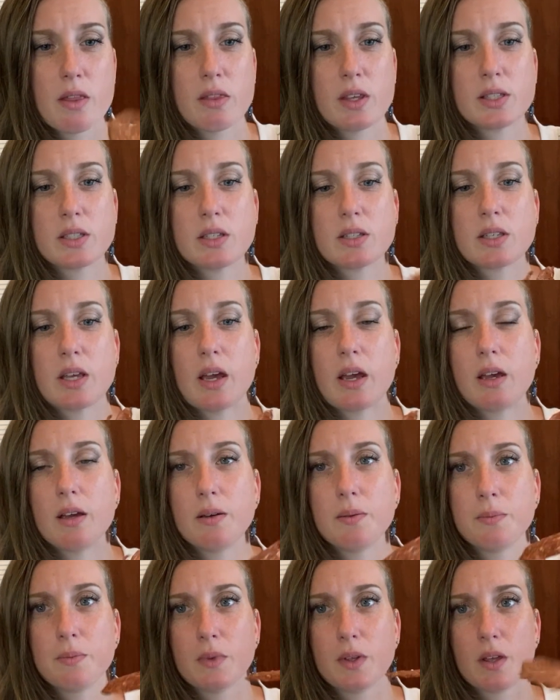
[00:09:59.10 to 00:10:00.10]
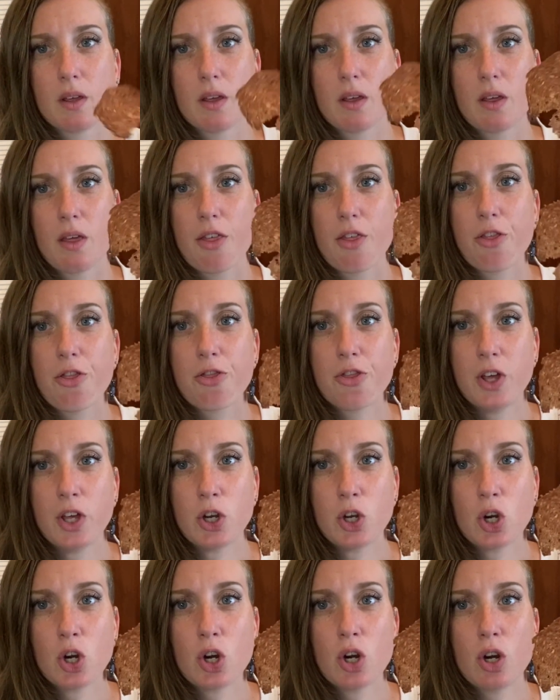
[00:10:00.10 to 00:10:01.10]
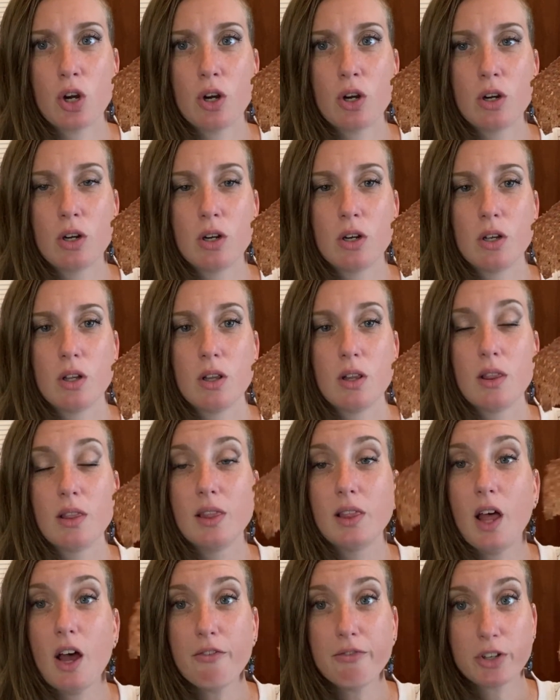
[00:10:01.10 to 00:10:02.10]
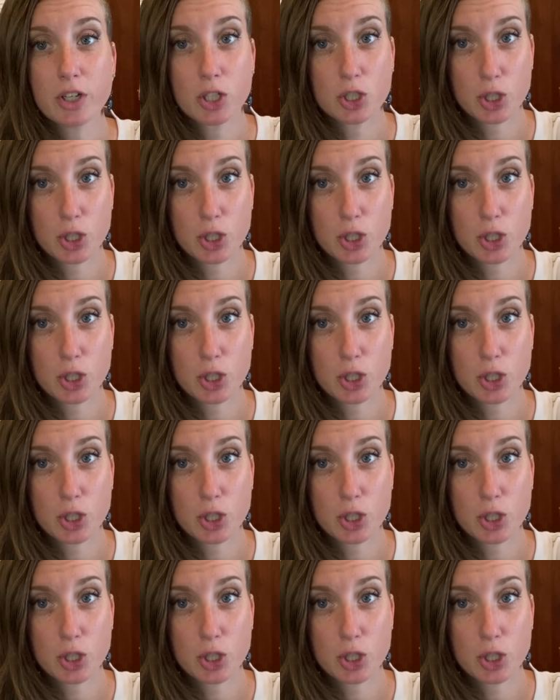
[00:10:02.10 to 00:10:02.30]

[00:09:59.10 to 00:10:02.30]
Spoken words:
this is a thinner, lovely